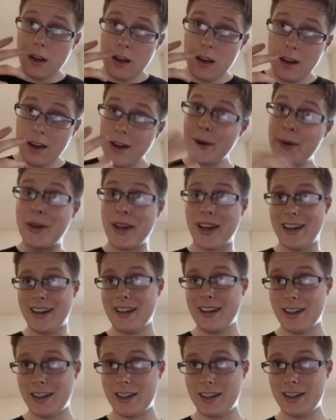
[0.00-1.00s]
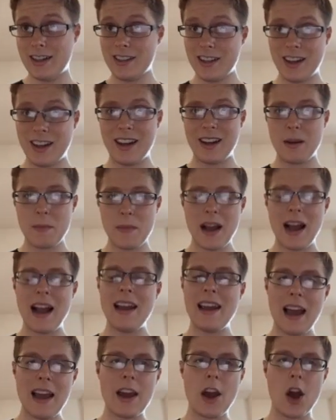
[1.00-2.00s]
Okay.
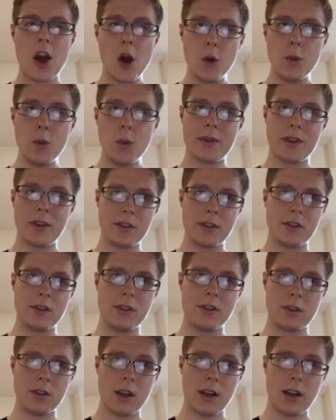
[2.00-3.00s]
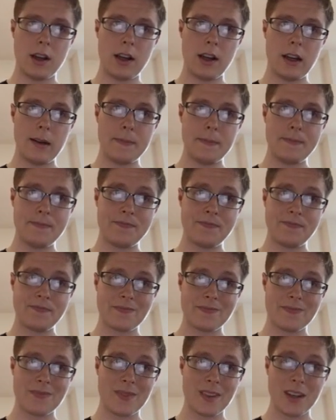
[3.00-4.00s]
I hope this has
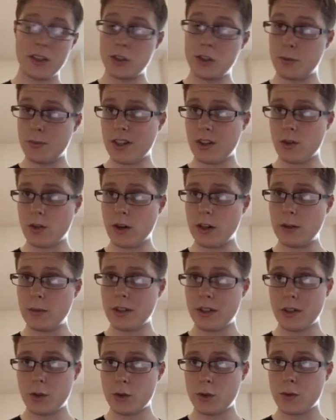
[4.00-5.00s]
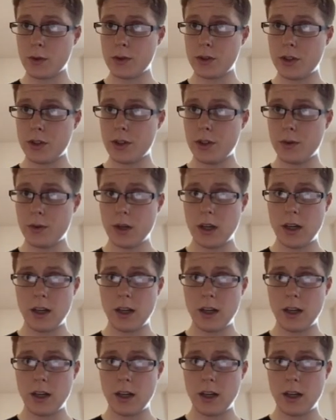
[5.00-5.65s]
been incredibly useful to you.